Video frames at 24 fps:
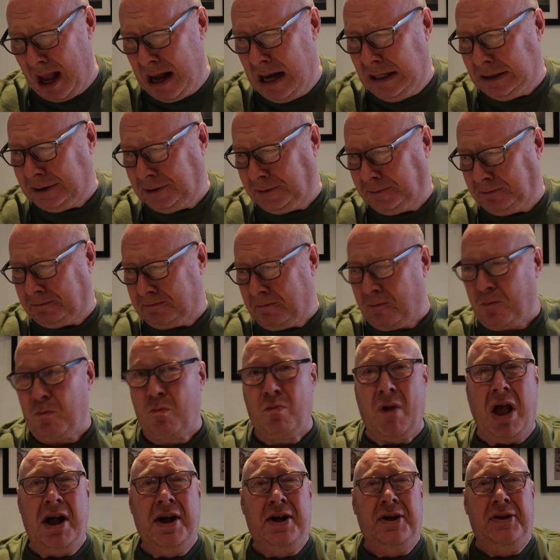That's nothing
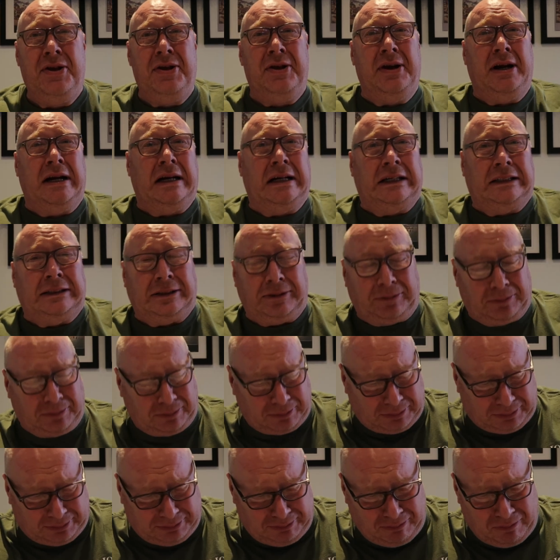like ginger.
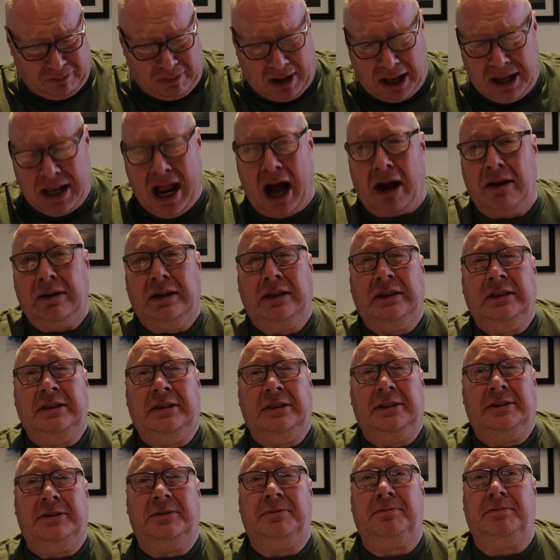That's what I was trying to
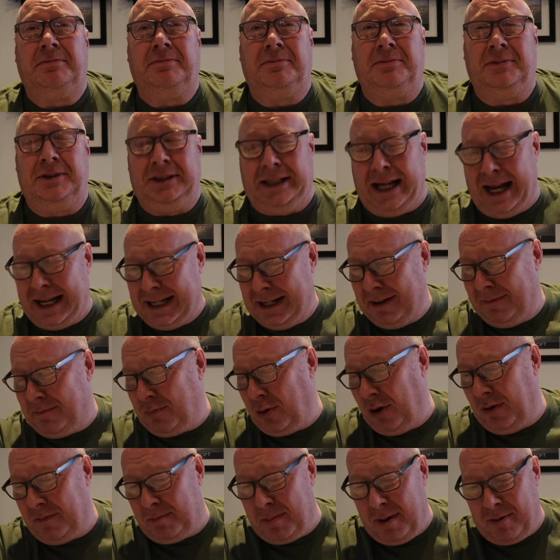prove to you. Yeah, you've
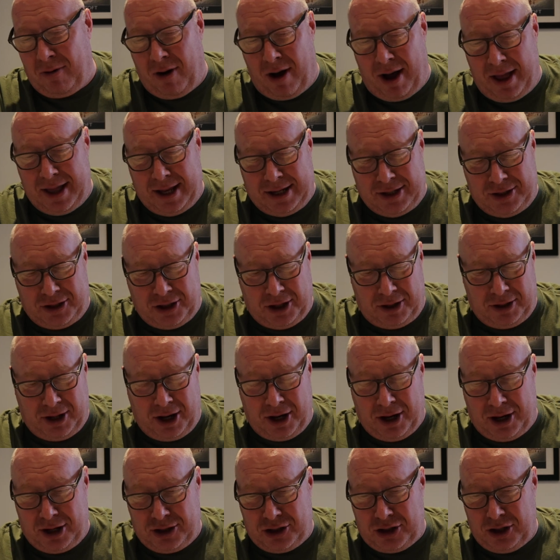proved me right then,
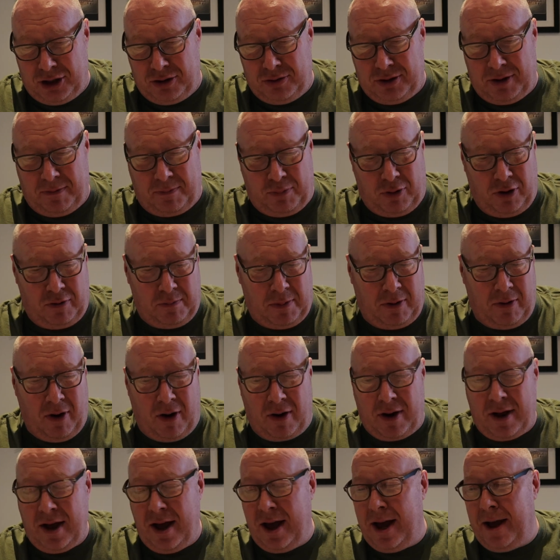June. You've proved me
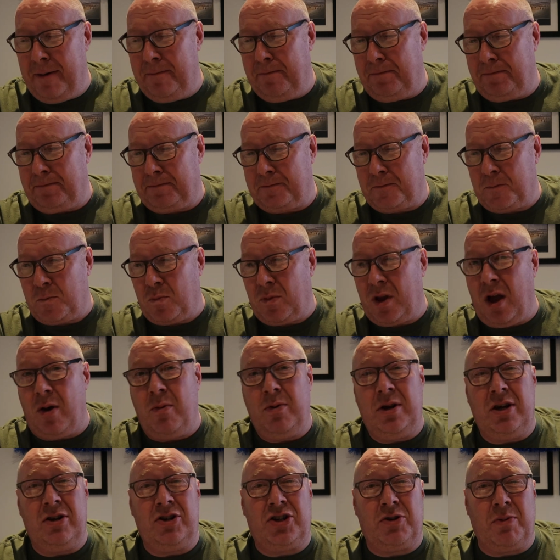wrong. And
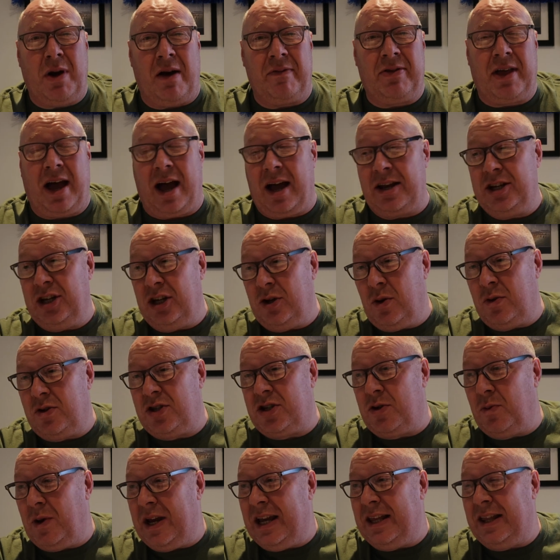we used to have that. And you
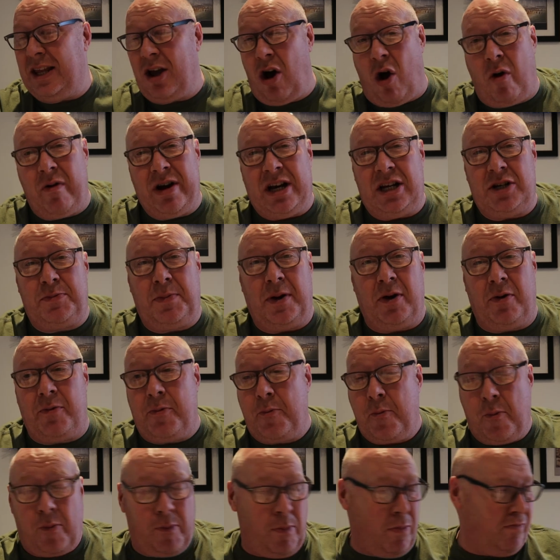used to eat the orange
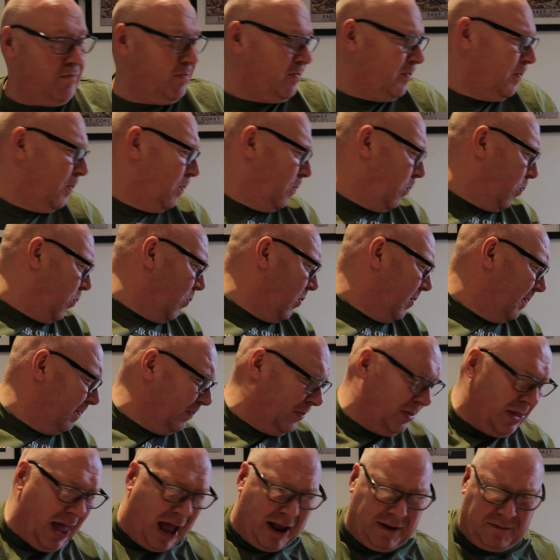peel.
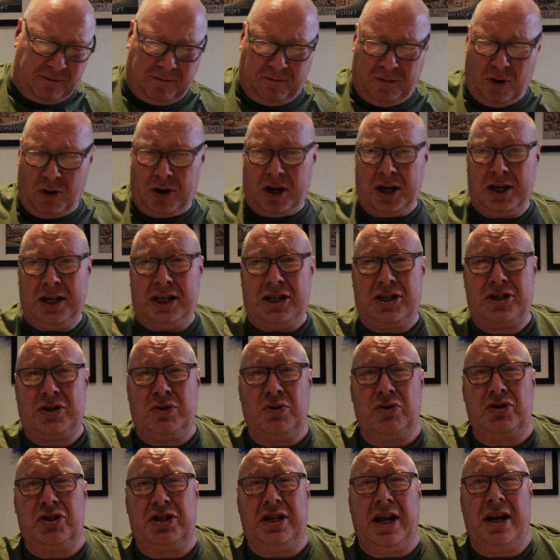That's fucking
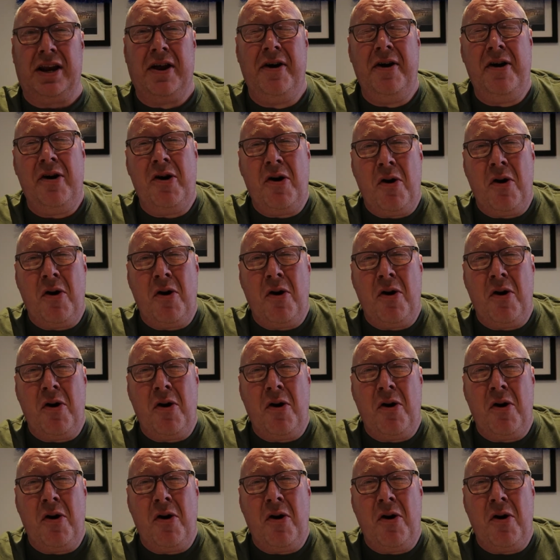disgusting.